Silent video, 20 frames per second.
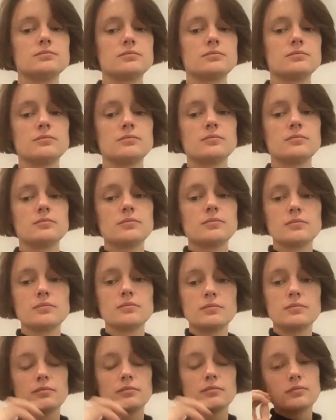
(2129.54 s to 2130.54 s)

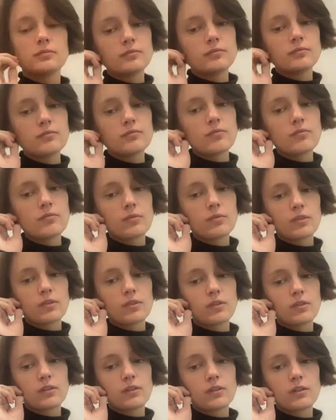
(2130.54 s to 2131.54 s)

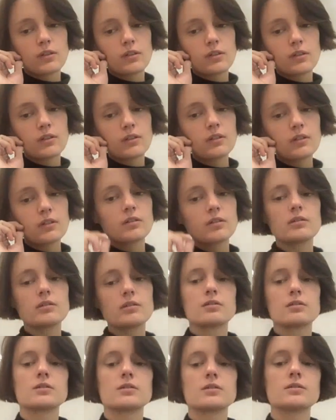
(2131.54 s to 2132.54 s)

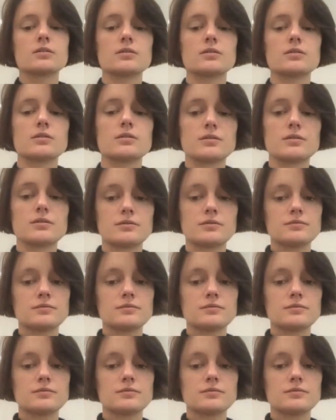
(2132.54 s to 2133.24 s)
[no speech]